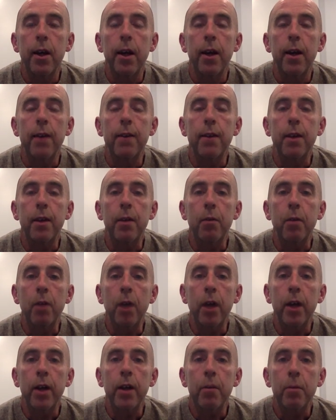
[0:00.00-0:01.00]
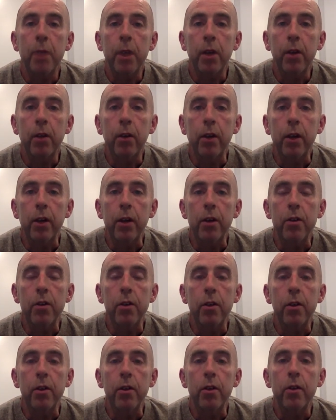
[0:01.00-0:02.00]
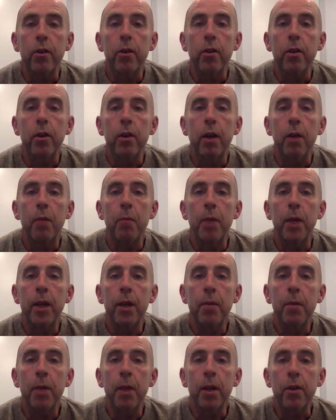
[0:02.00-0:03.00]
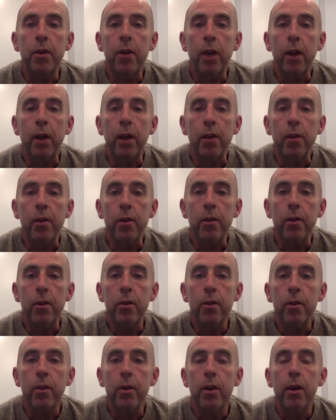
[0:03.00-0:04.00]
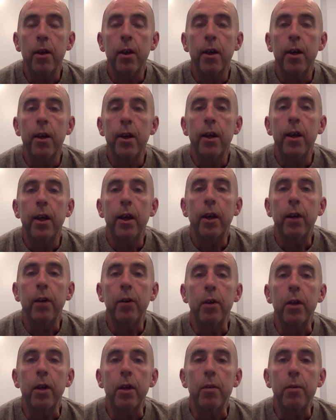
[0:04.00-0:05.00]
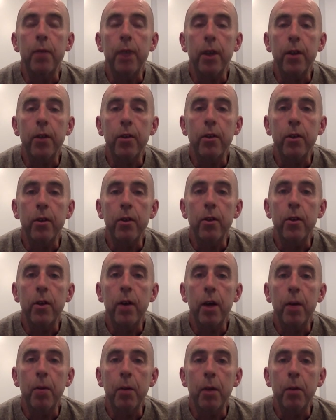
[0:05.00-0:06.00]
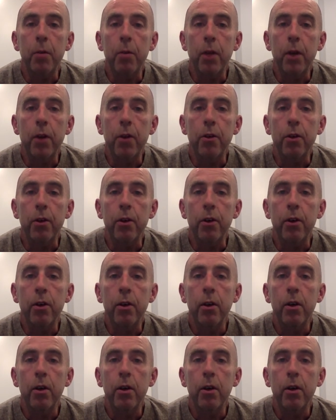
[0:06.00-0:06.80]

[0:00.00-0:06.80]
He's had a variety of medical conditions and many, many challenges, including infections, high blood pressure.